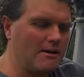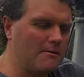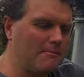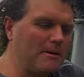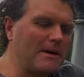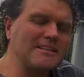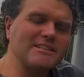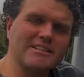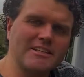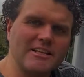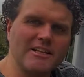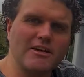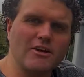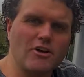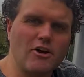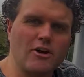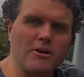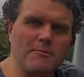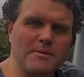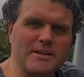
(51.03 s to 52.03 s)
Basically I
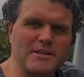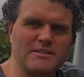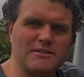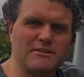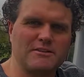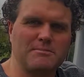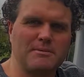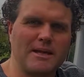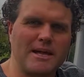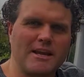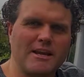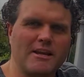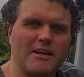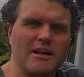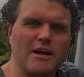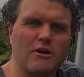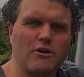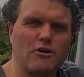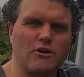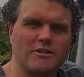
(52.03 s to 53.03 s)
got it because I was planning to
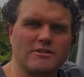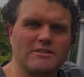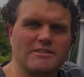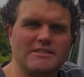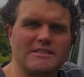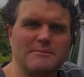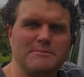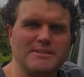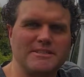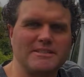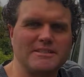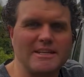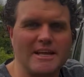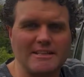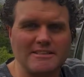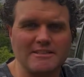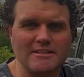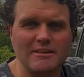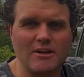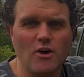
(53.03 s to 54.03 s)
go across the Simpson
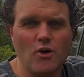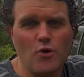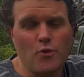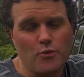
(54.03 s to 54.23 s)
Desert,